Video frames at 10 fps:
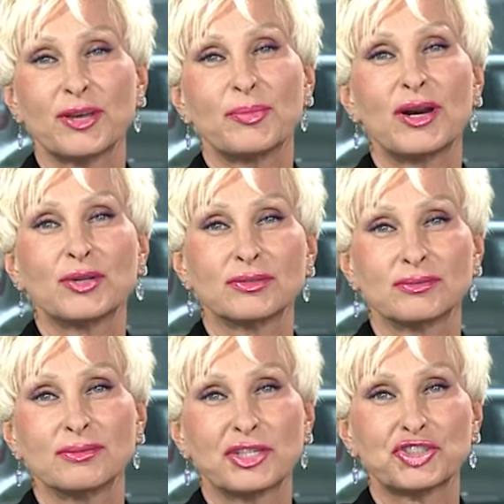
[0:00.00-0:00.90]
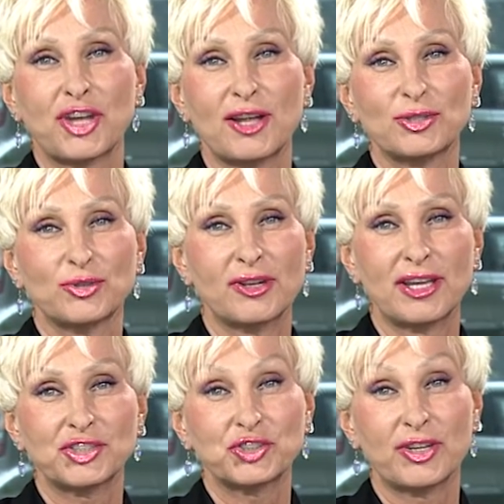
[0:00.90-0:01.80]
about my childhood and
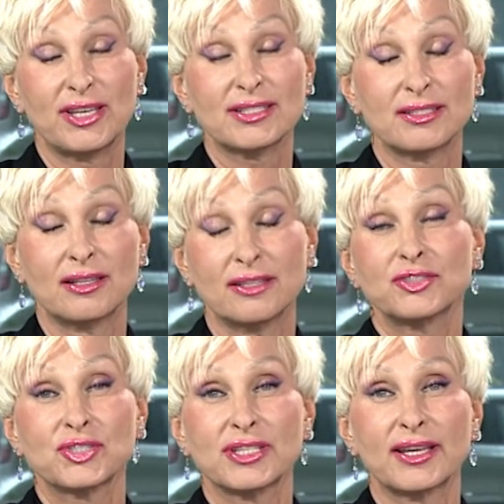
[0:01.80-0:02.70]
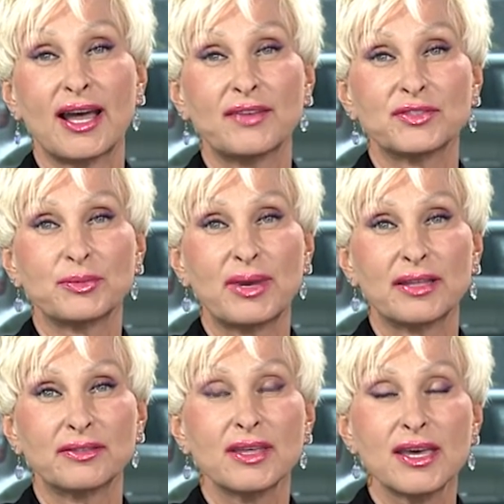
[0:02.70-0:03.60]
ashtray has an interesting
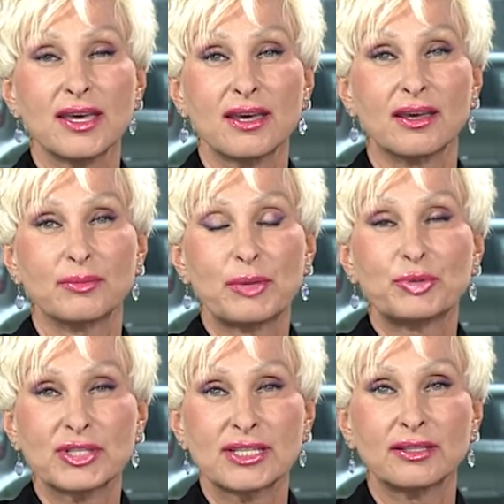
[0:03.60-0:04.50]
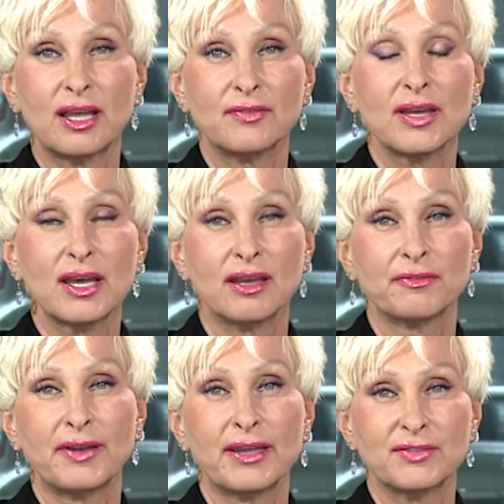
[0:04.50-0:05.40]
aftermath in my present life.
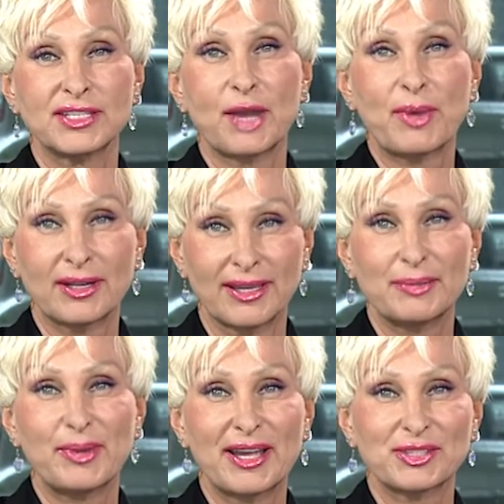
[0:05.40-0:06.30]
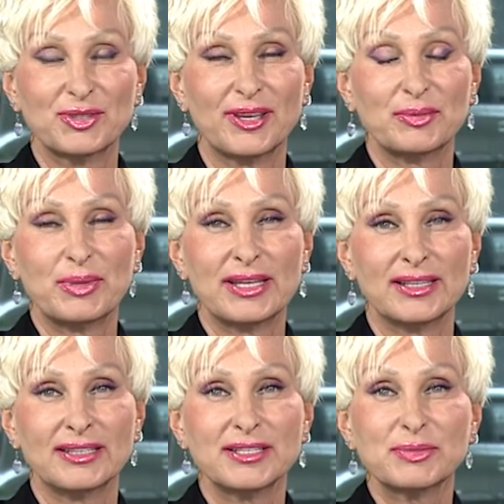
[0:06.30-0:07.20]
If I have time, I'll get back to that. But
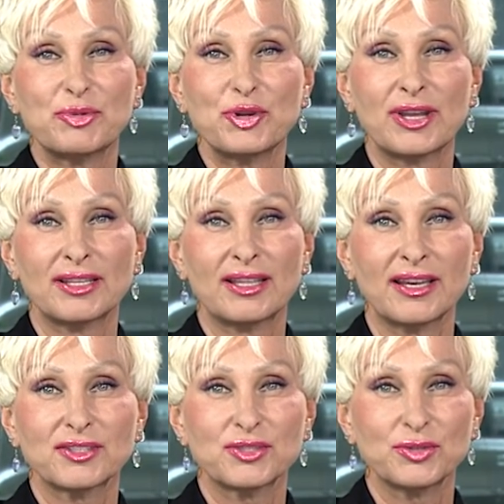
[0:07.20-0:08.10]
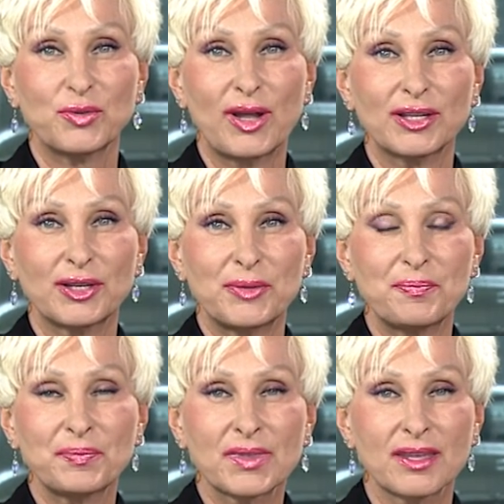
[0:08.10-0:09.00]
at this point, I'd like to
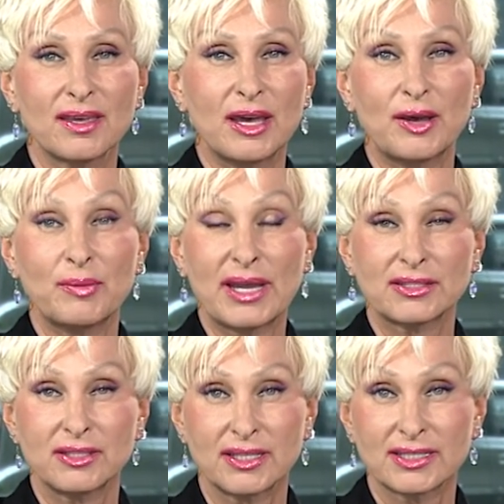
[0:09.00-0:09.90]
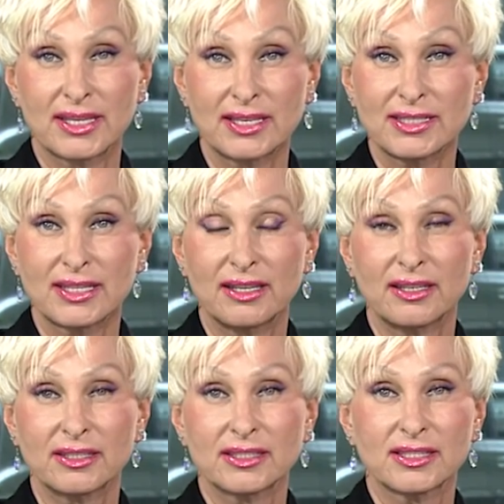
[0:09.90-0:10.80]
welcome uh, my today's guest, and
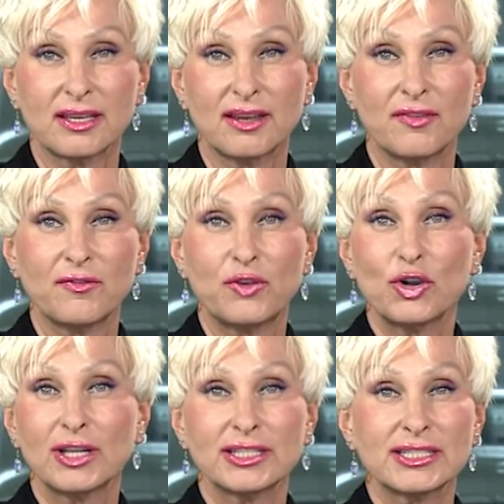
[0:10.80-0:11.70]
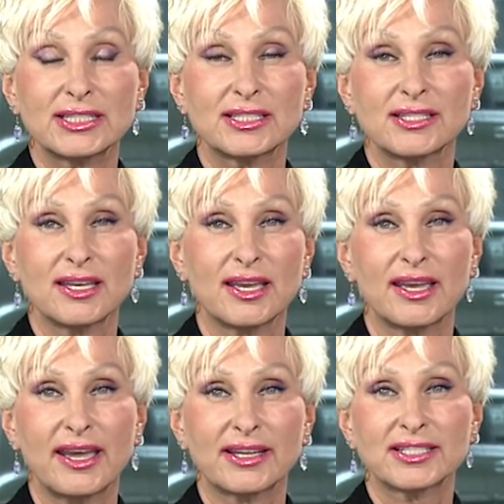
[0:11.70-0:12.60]
it's uh, vocalist
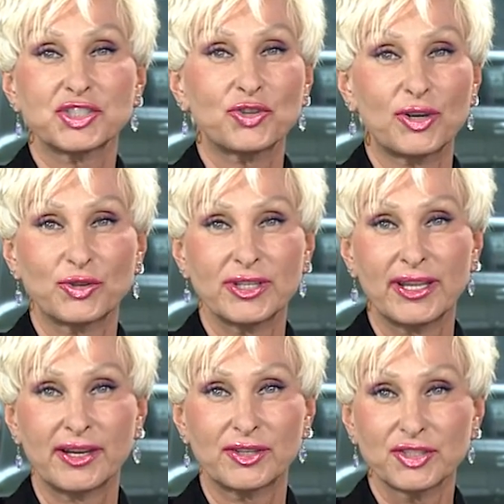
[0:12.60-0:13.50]
extraordinaire,